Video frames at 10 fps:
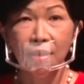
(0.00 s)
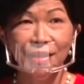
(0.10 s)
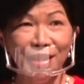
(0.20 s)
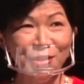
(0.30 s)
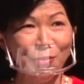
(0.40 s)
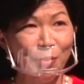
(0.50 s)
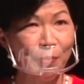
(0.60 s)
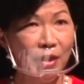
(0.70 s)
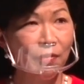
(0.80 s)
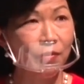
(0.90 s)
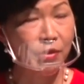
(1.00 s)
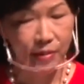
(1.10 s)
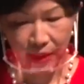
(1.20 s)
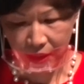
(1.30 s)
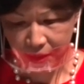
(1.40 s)
Now, to prepare for
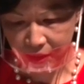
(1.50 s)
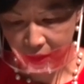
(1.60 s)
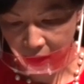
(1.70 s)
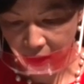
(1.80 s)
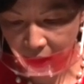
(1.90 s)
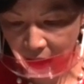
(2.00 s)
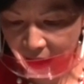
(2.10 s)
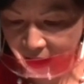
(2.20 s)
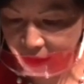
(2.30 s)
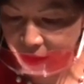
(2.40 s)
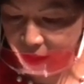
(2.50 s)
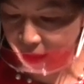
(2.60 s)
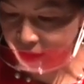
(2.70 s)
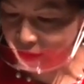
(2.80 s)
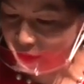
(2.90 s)
today's talk, I had the chance to